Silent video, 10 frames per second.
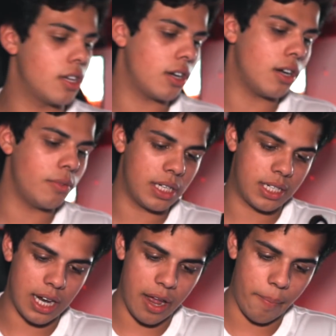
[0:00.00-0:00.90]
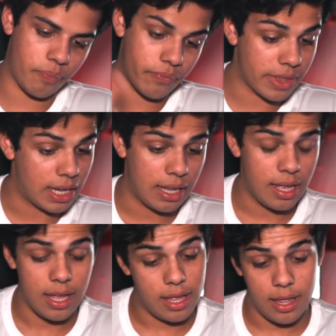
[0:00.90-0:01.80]
logo, which
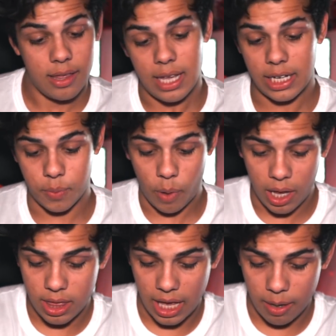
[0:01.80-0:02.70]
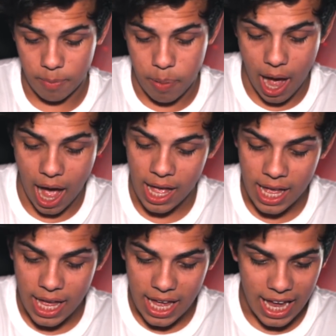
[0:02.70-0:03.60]
that's one thing, but
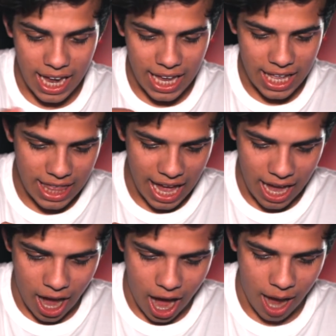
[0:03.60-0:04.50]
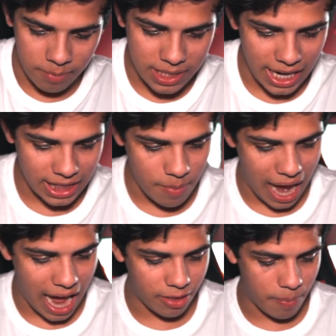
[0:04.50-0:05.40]
here they are. I'm taking them
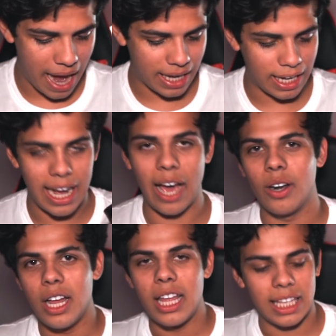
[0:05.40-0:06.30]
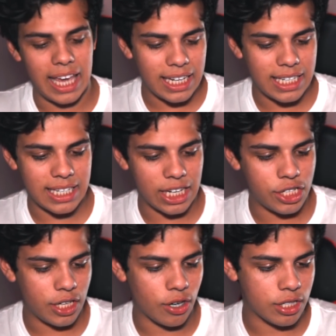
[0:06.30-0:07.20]
out of the packet now. The case has
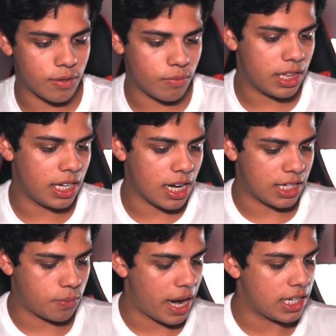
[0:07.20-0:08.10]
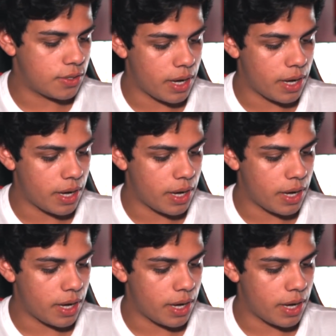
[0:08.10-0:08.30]
actually got some really nice weight to